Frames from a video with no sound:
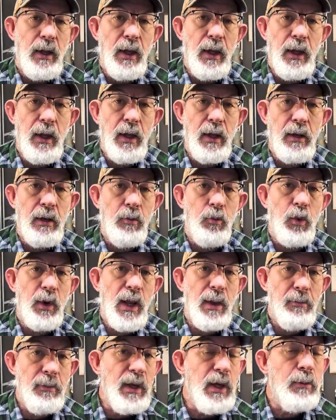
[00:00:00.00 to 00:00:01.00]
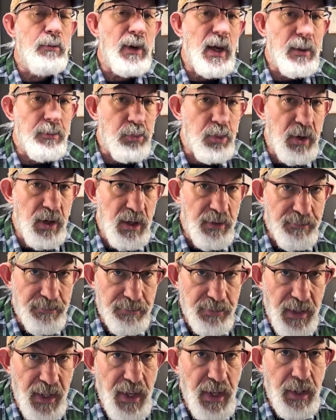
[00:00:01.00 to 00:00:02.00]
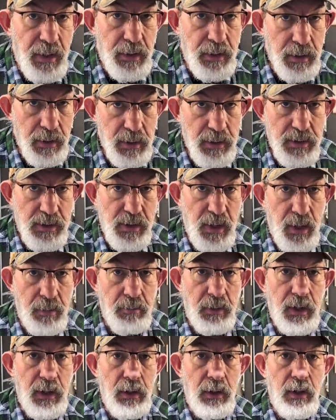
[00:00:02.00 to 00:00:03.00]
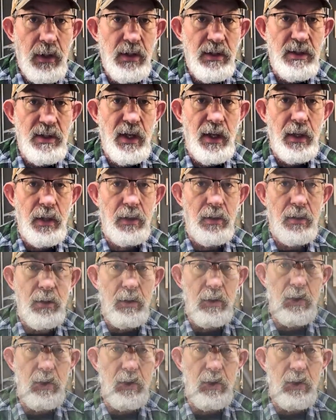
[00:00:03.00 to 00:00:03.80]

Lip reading: And what I mean by printing flat is, it's like